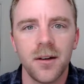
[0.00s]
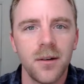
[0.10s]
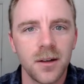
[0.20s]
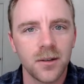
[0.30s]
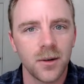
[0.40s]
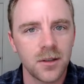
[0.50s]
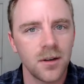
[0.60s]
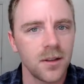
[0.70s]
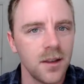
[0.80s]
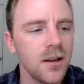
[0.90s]
And so I
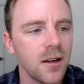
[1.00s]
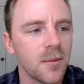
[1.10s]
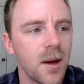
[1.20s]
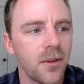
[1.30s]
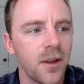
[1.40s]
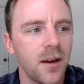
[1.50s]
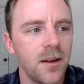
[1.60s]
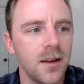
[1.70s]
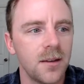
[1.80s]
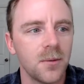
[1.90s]
started thinking about that
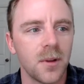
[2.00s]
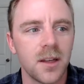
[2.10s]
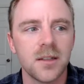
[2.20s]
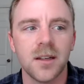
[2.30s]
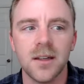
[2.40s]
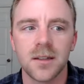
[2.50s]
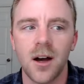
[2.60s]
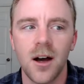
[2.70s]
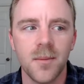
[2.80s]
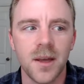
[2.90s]
in relation to his
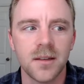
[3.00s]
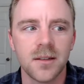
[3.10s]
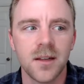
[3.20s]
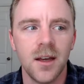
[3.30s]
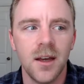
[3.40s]
comments,